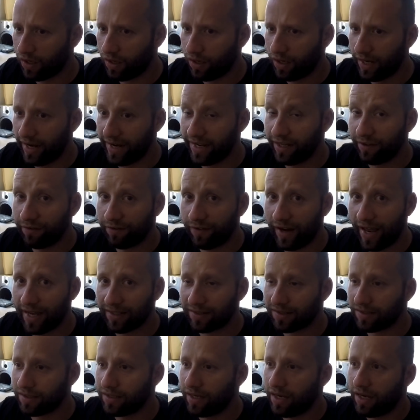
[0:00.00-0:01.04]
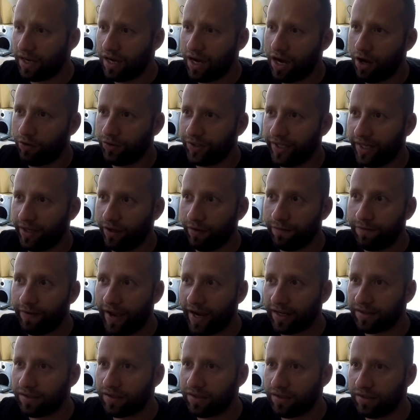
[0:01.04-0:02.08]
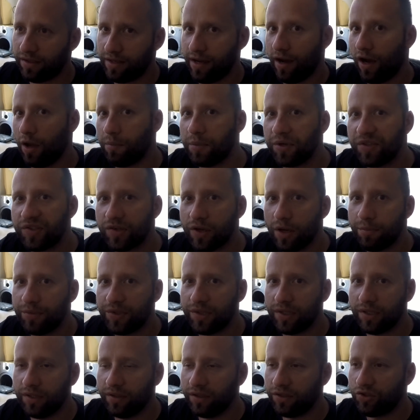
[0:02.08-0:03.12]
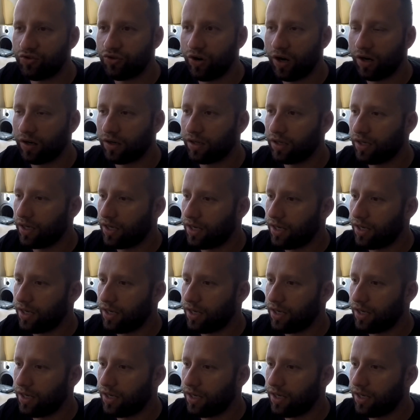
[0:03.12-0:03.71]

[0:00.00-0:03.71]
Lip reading: laying flat, how that affects the IB subs in the trunk,